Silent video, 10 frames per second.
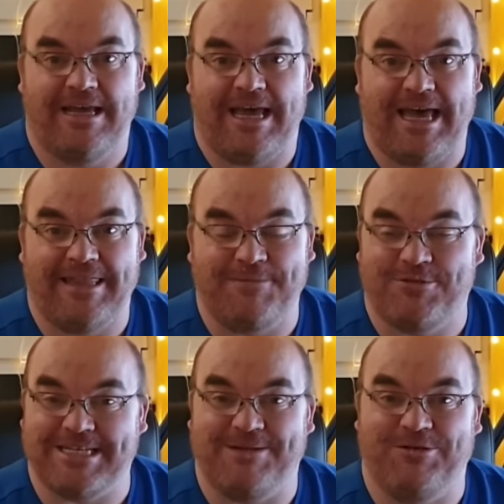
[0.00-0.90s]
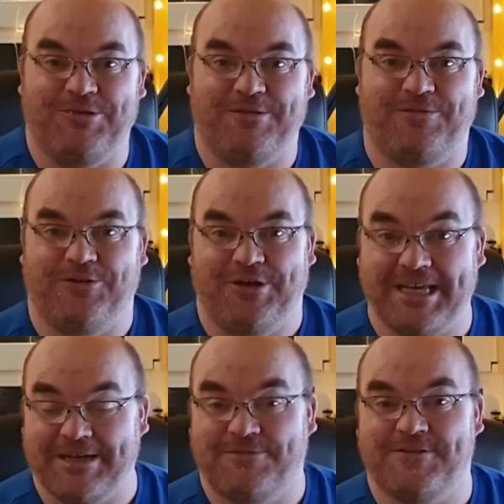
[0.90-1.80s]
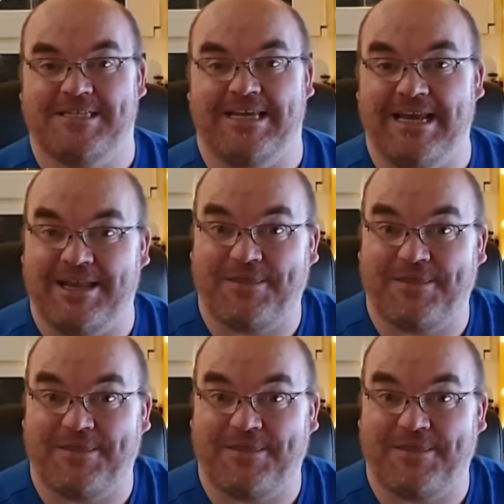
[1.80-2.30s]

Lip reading: And they presented me with a few gifts and